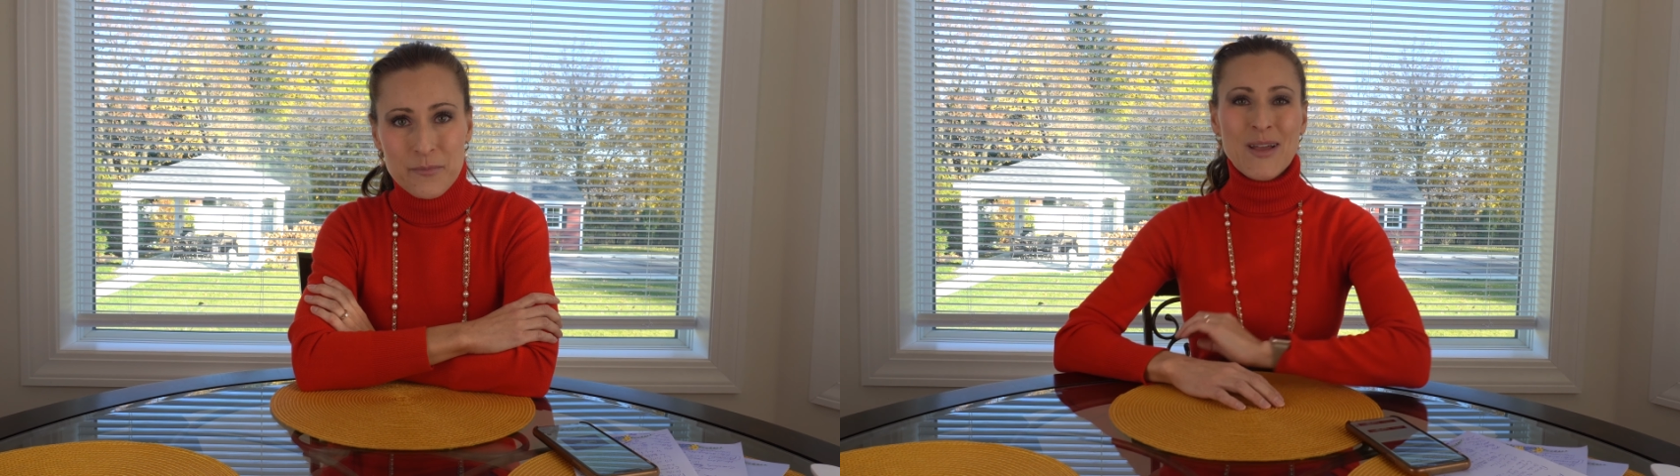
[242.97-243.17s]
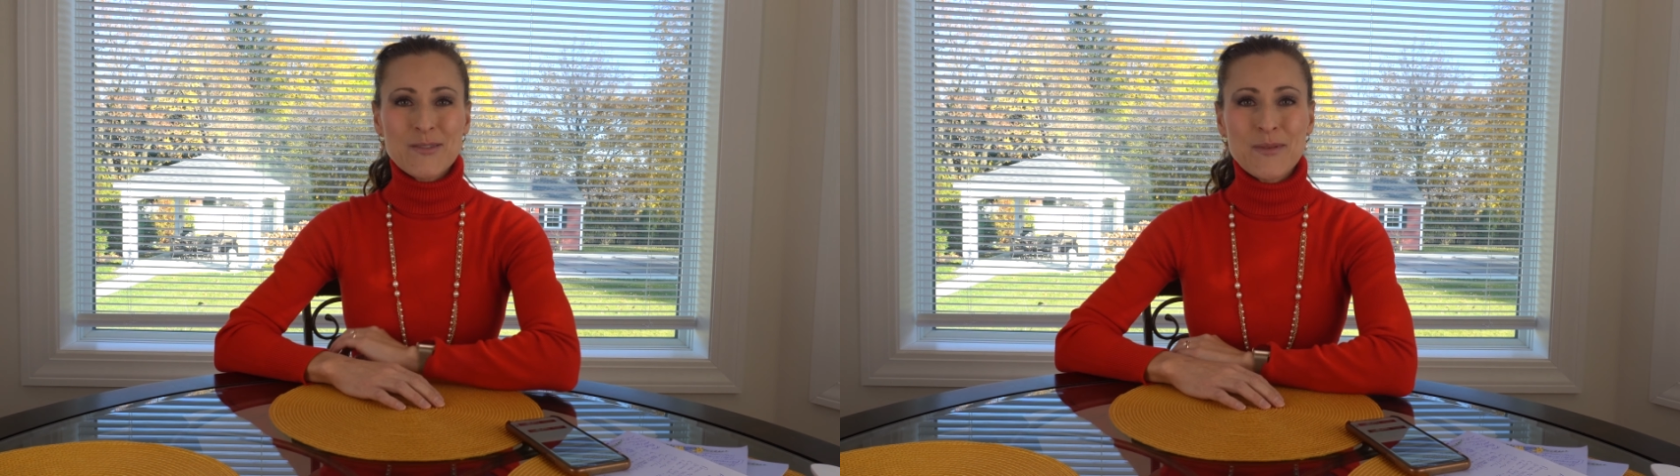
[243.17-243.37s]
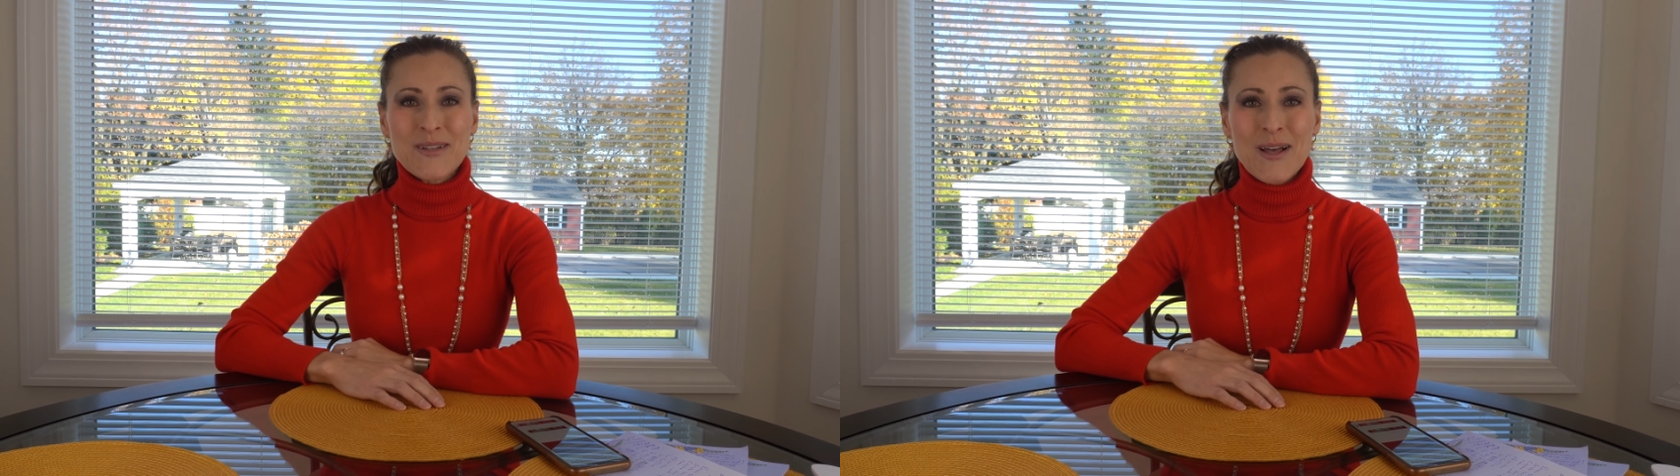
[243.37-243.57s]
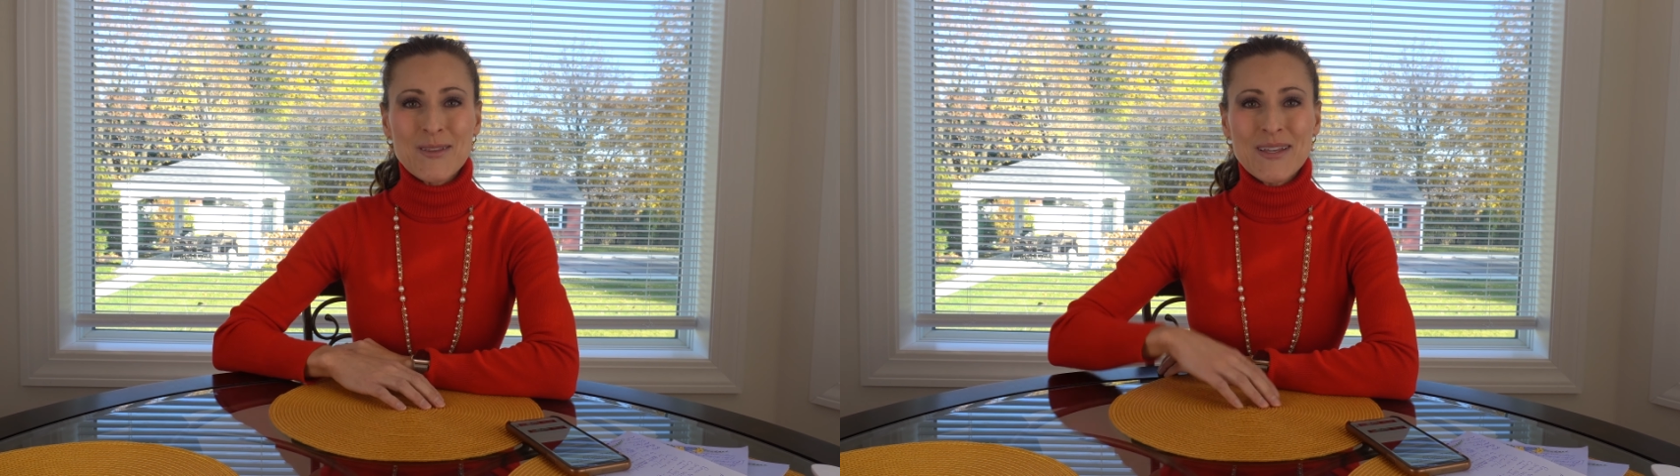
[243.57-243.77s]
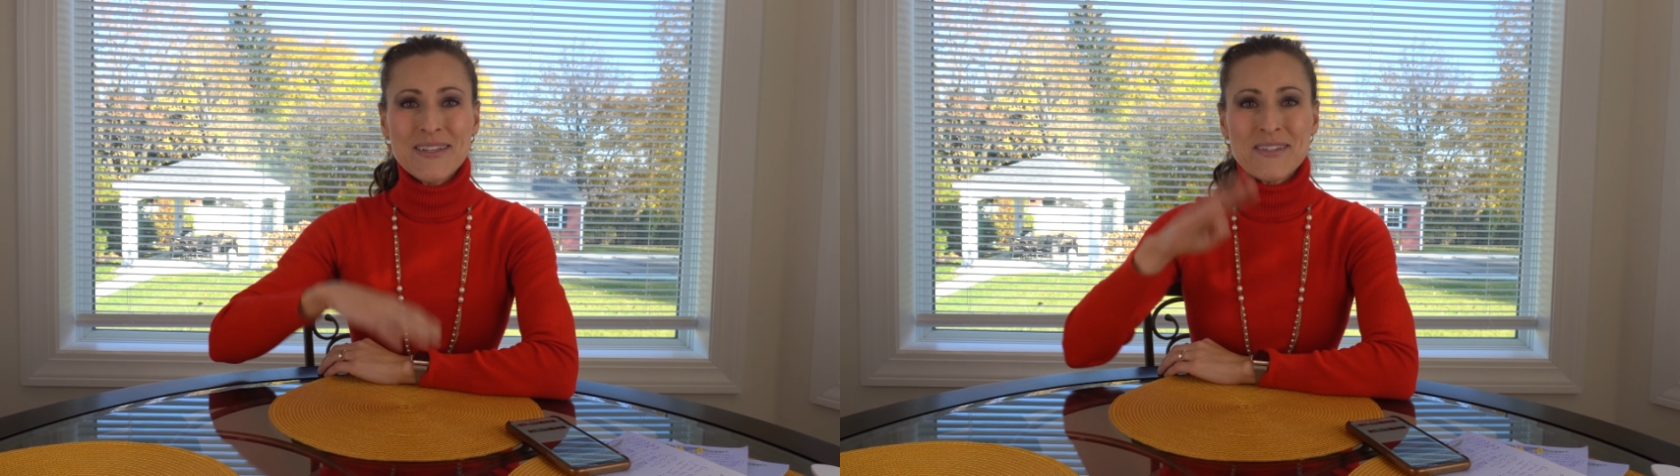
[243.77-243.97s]
Last but not
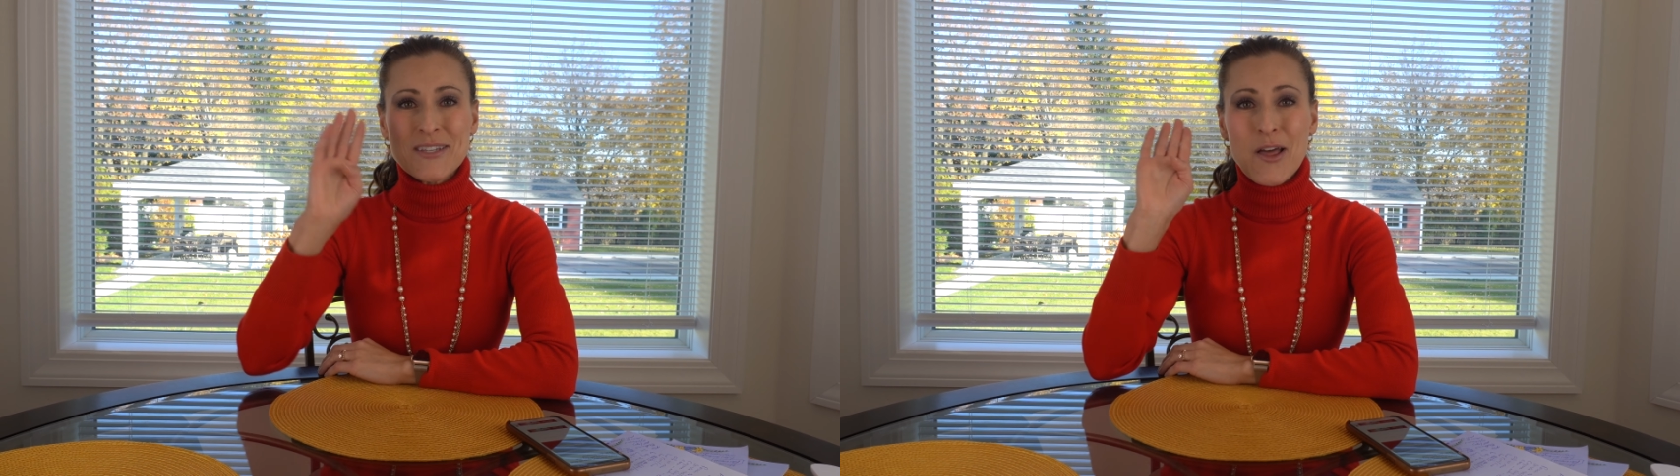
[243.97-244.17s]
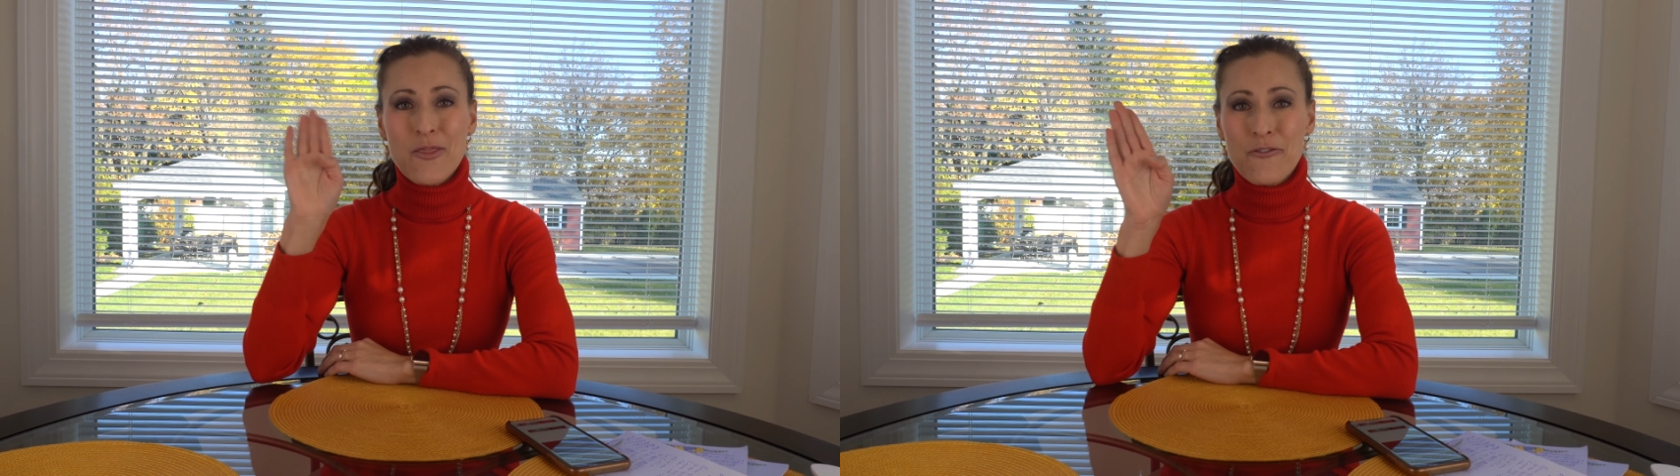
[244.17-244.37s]
least, the